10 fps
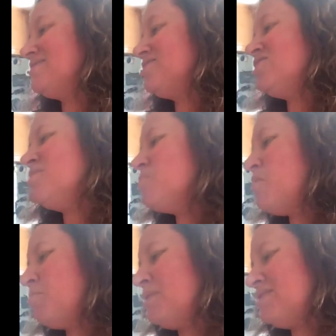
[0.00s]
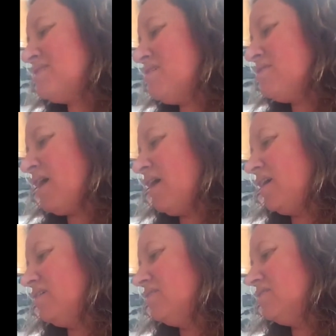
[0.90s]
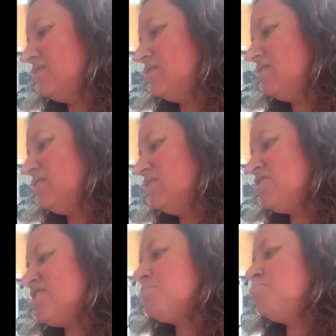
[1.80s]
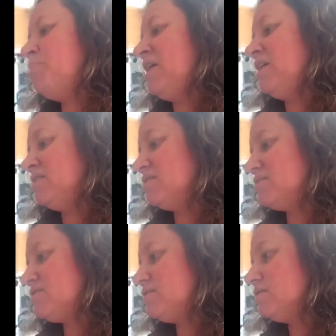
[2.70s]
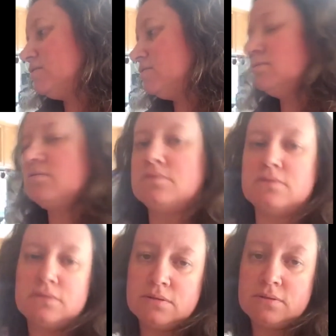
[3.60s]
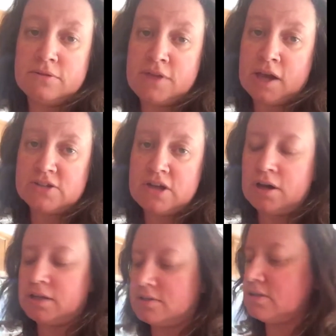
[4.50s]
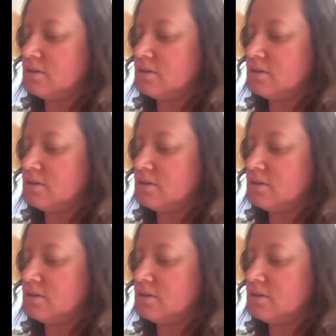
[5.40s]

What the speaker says: Do you know what beans are they? Just says beans. Thanks, Heinz.